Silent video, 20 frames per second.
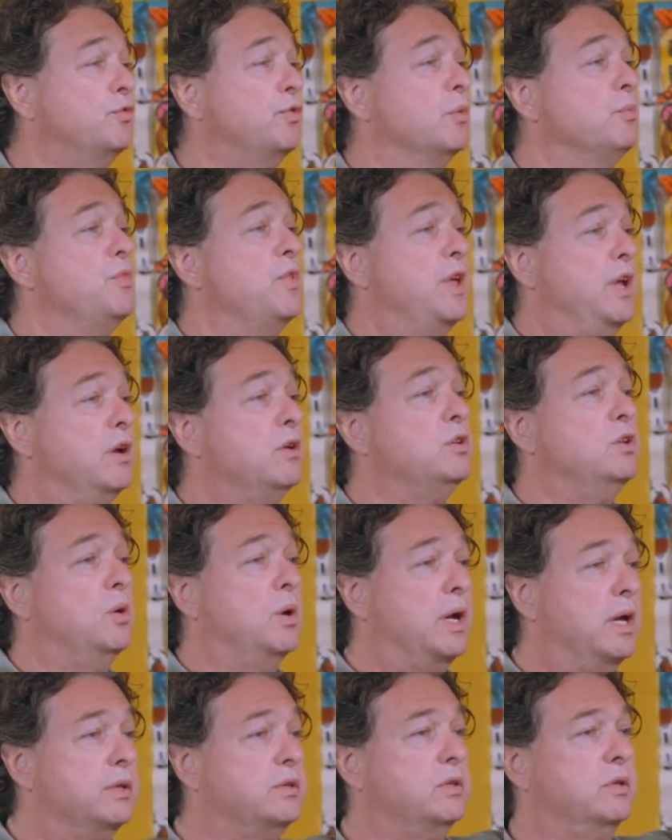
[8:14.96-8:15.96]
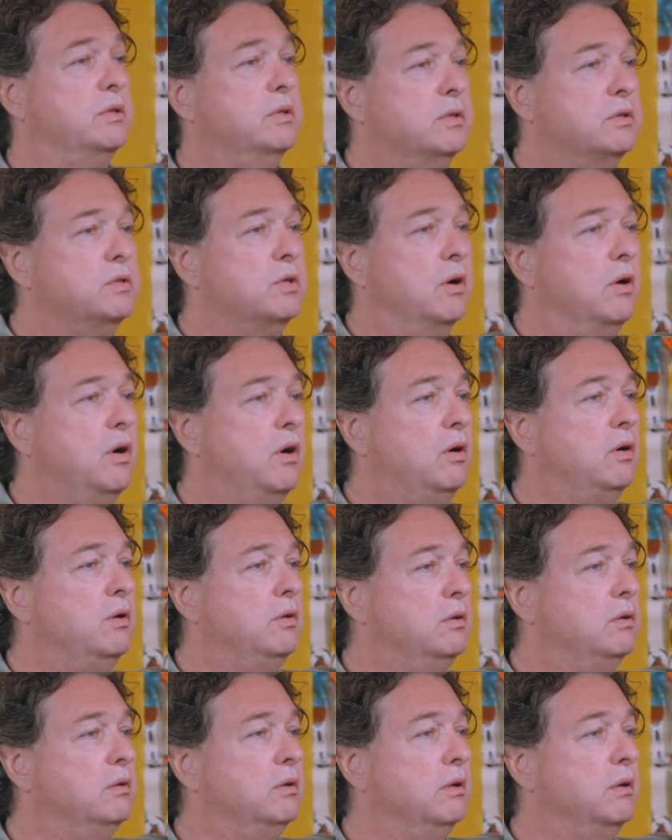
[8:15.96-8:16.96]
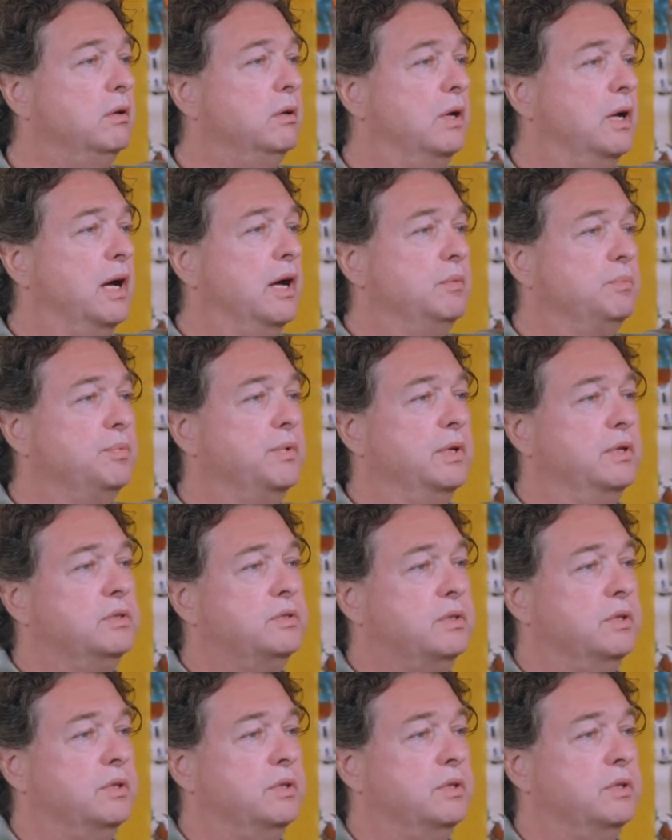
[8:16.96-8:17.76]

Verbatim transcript: from there, you had to to haul well,